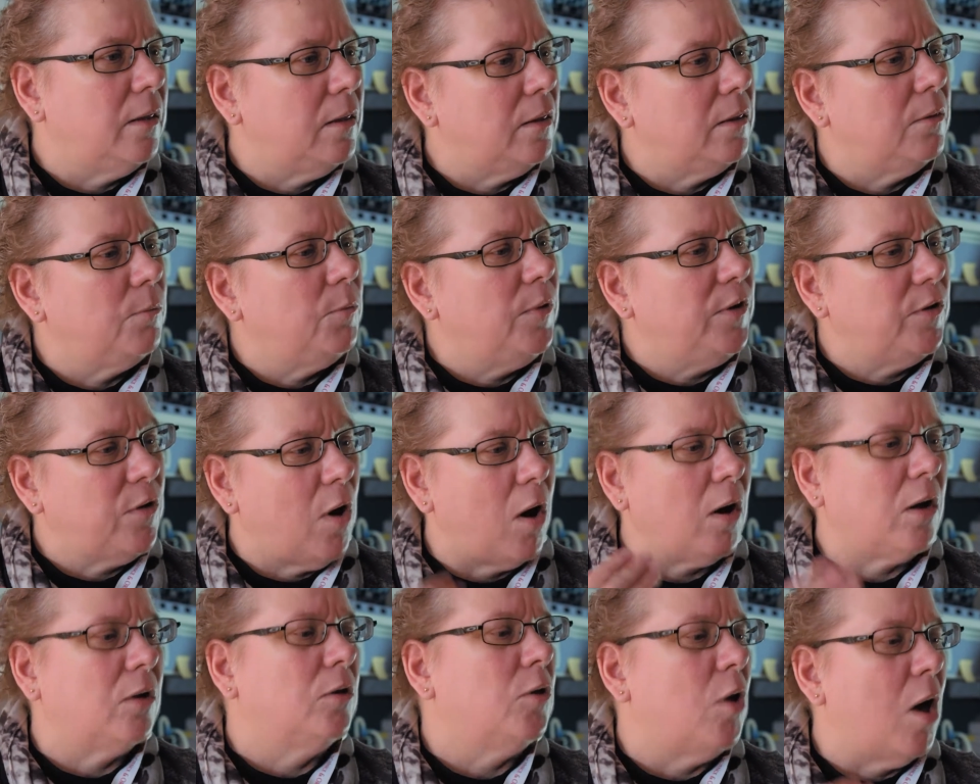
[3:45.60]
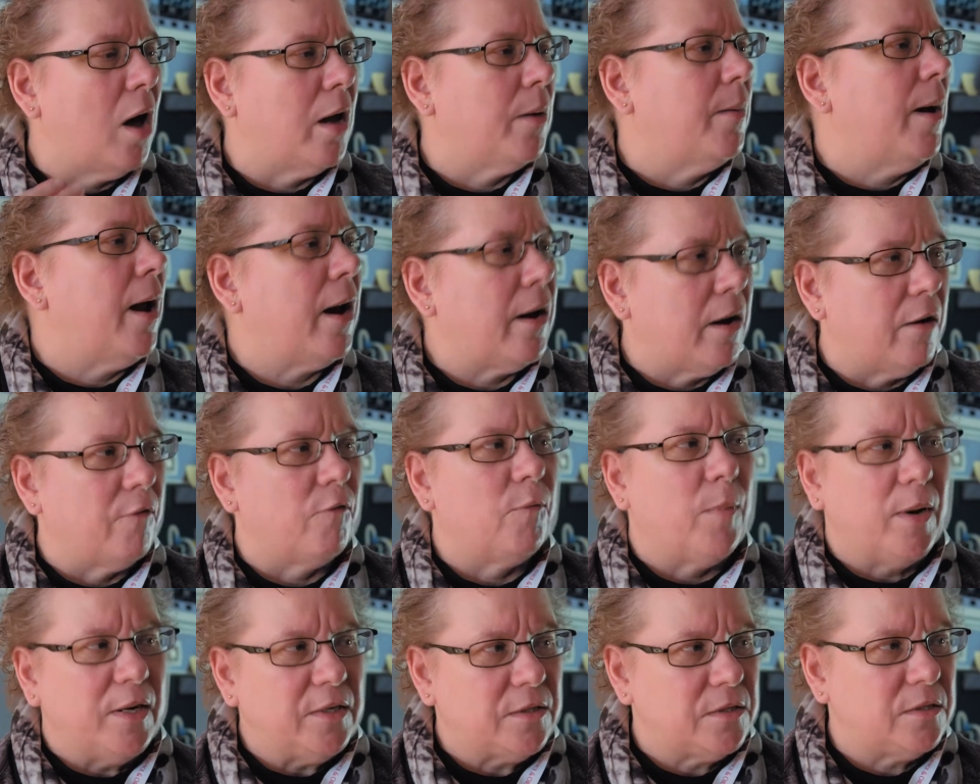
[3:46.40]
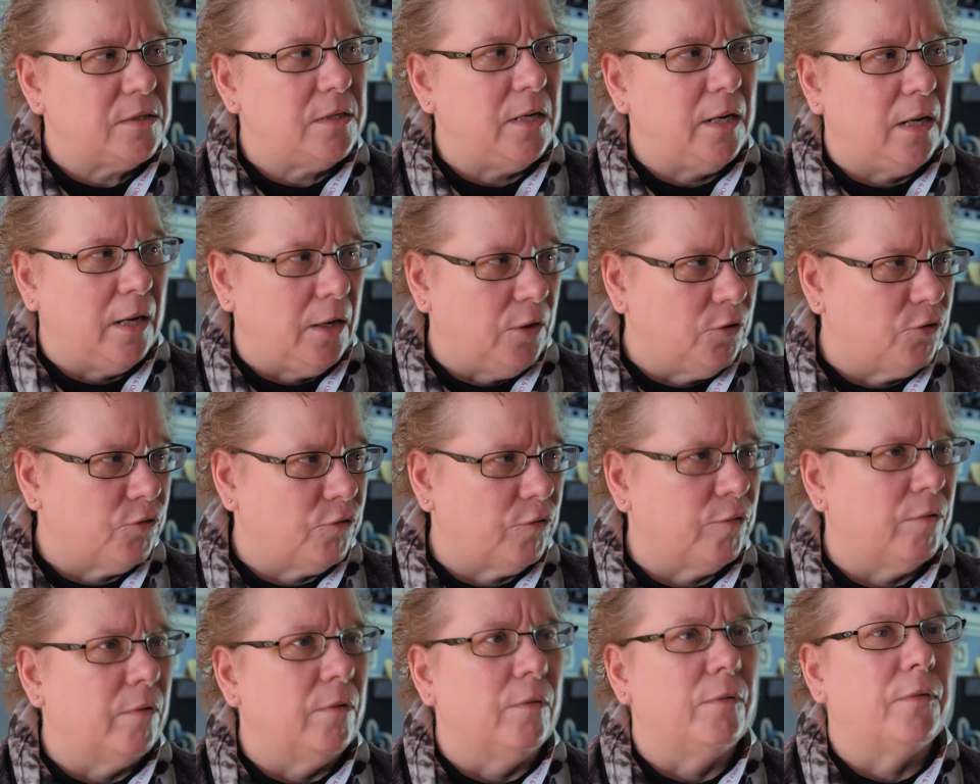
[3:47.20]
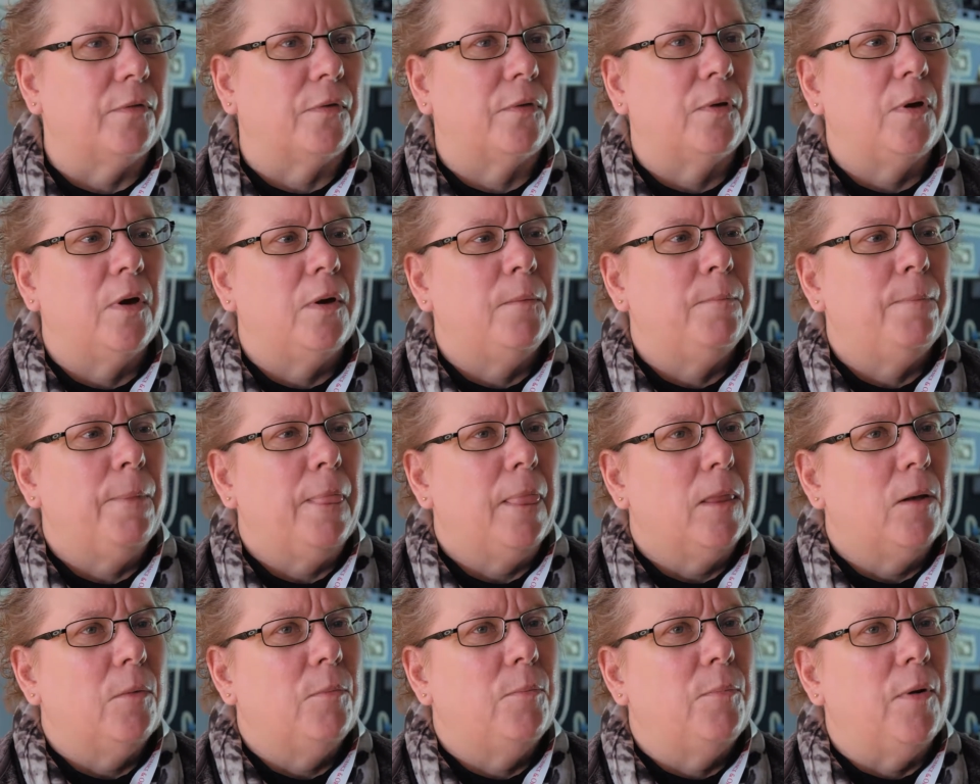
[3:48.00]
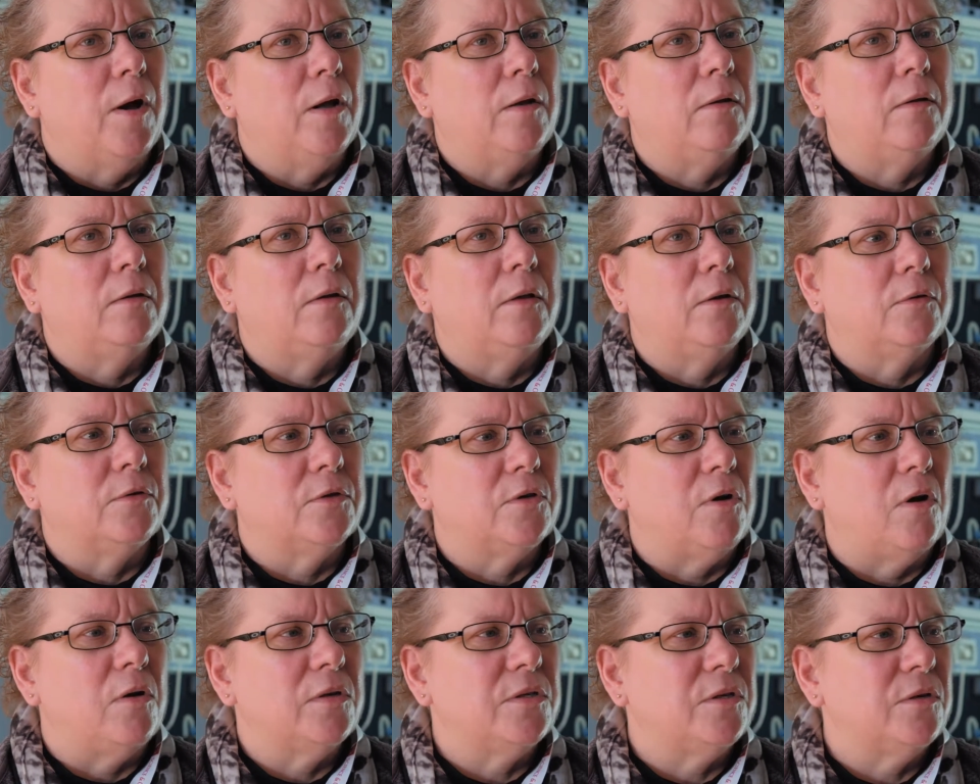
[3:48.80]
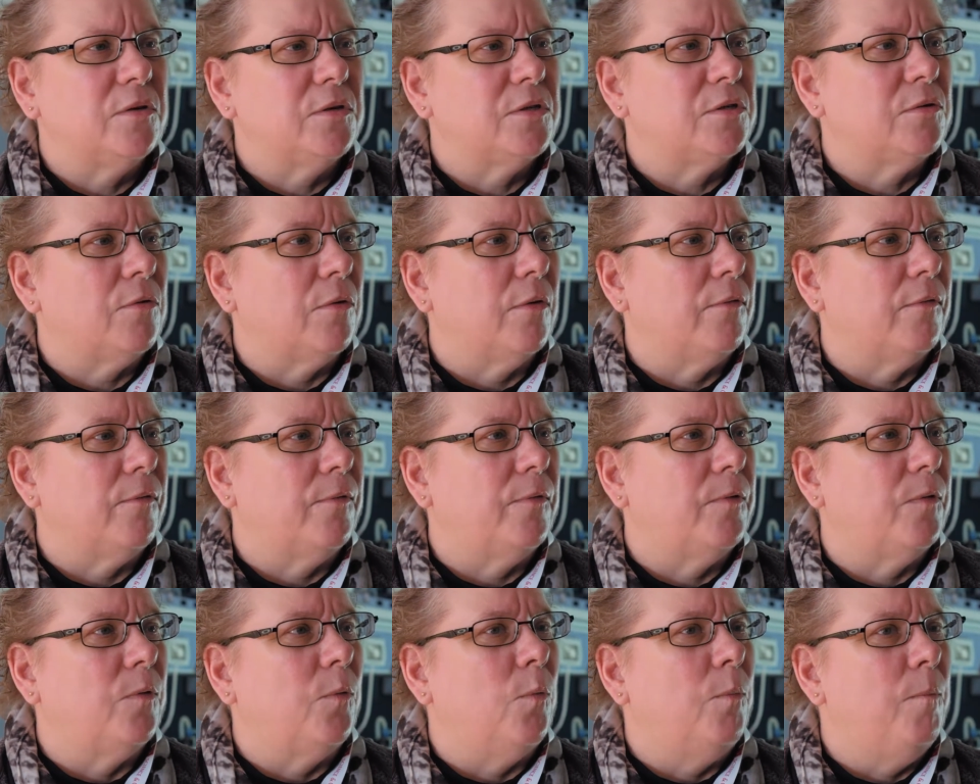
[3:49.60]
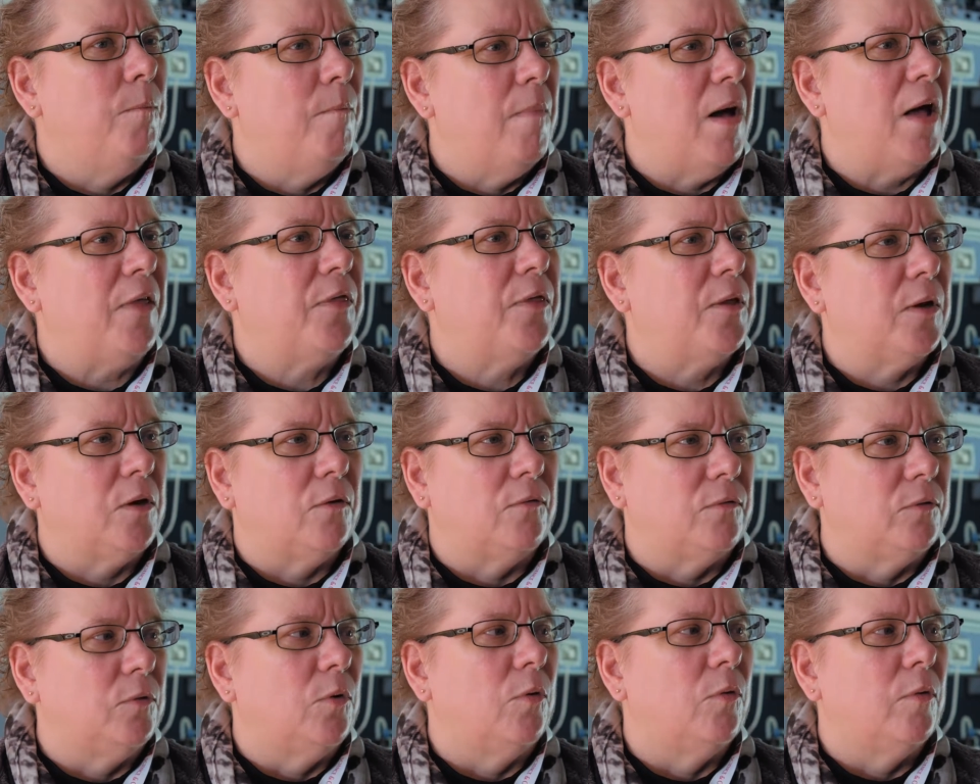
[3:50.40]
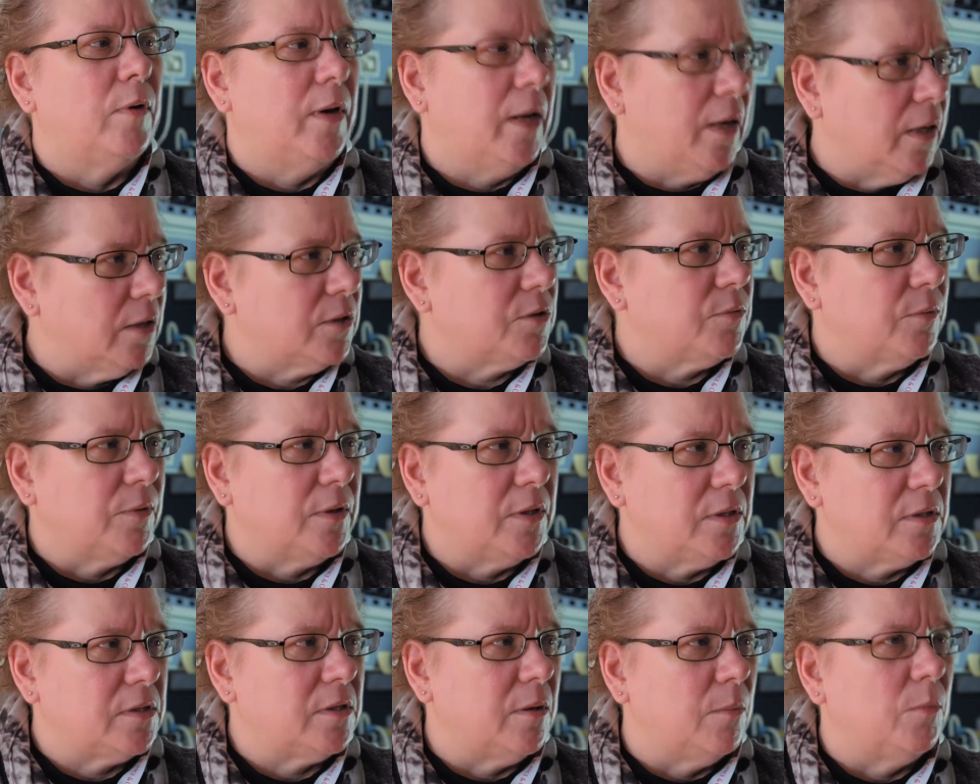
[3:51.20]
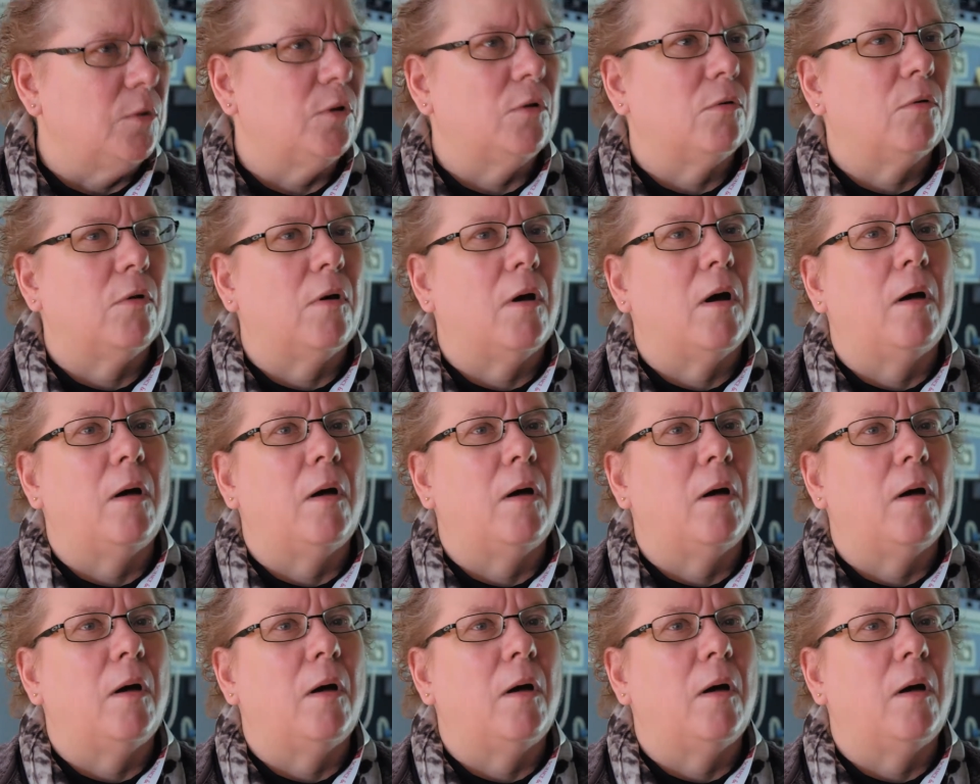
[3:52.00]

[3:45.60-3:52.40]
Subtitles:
we talk a lot about how everybody's seeking truth, but there's also sort of the method of learning is really similar.